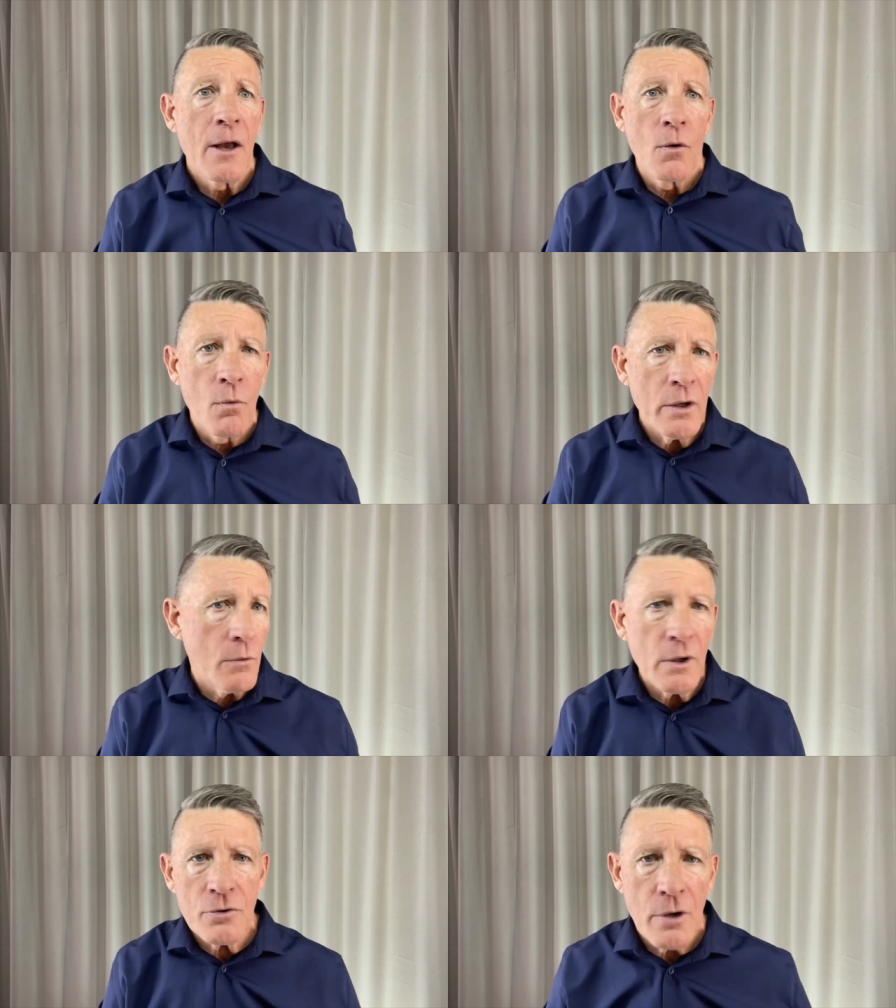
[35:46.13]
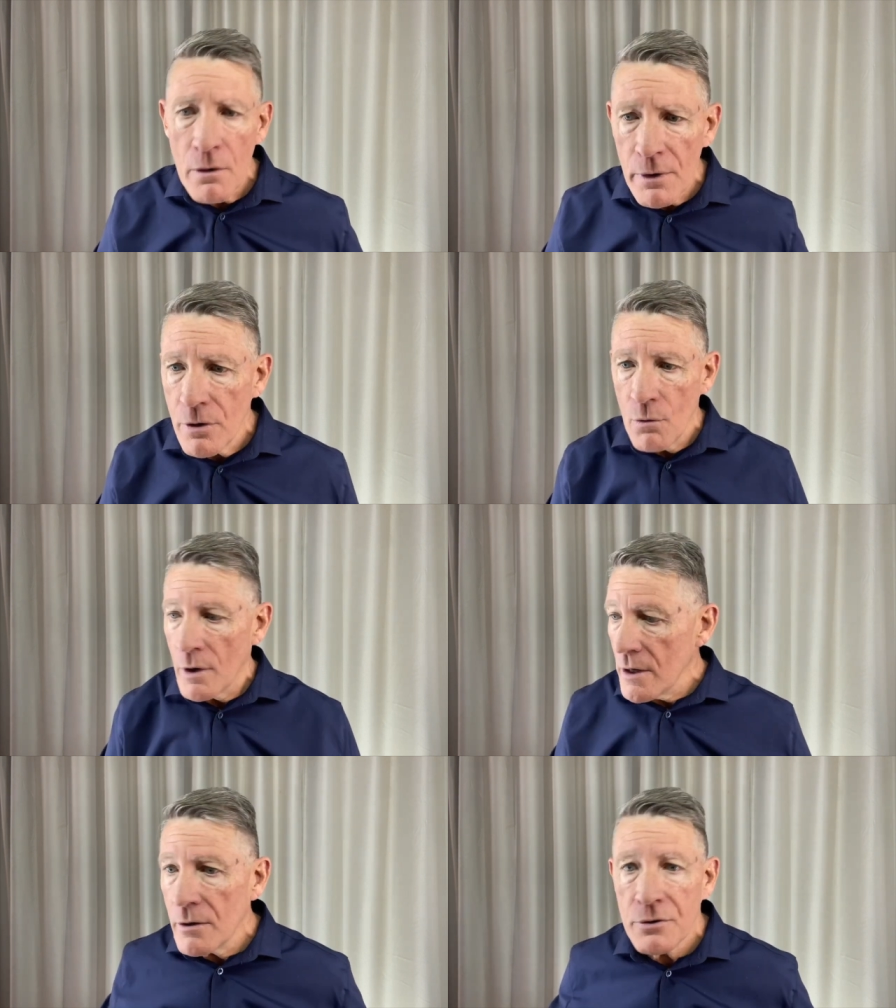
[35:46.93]
what, What's wrong with you? What
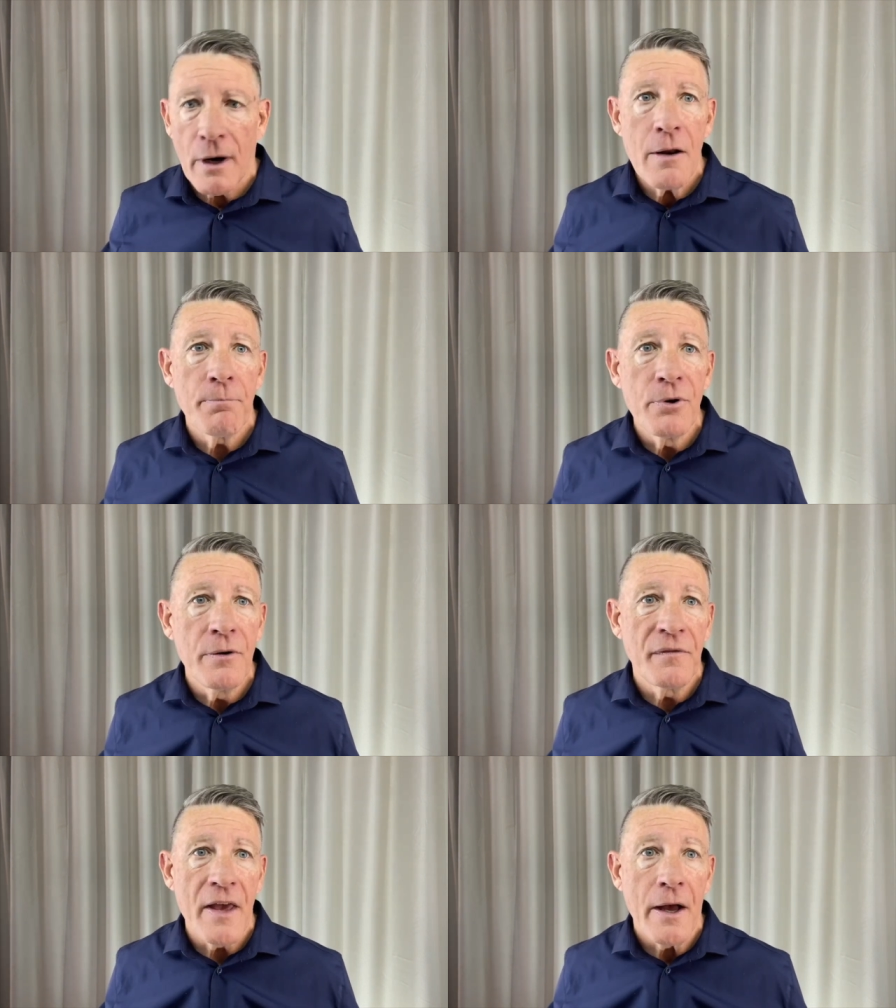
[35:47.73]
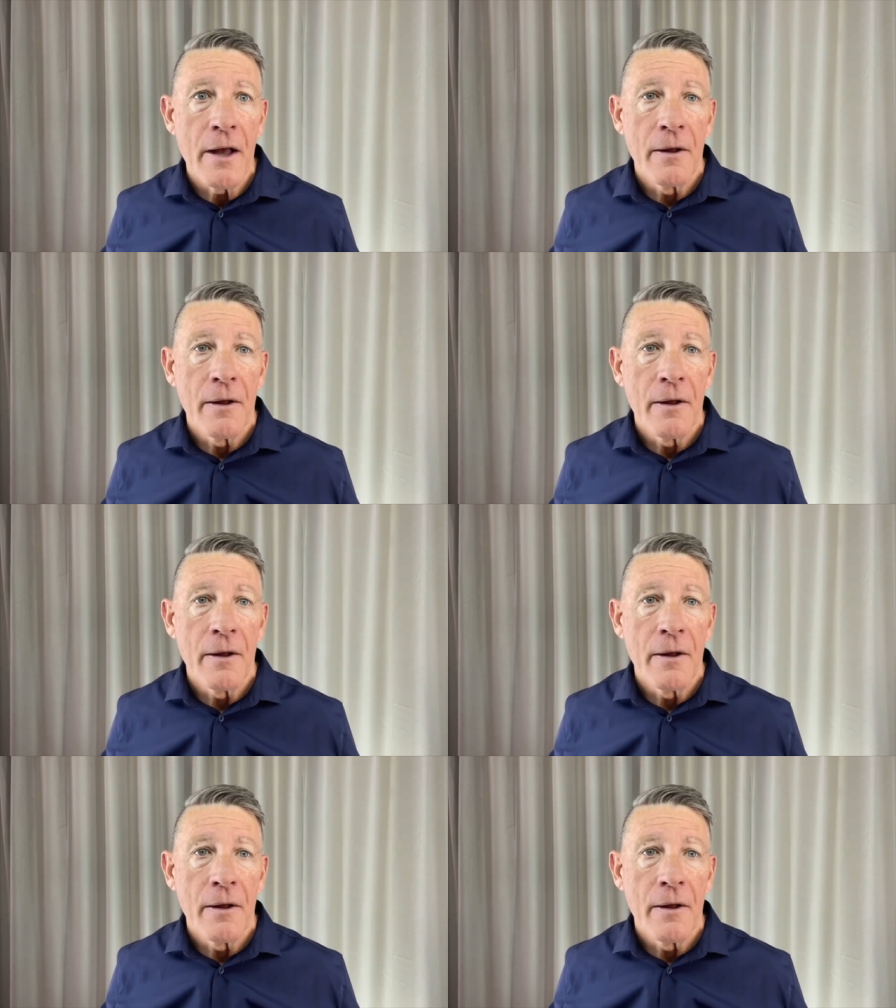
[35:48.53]
are you trying to prove here?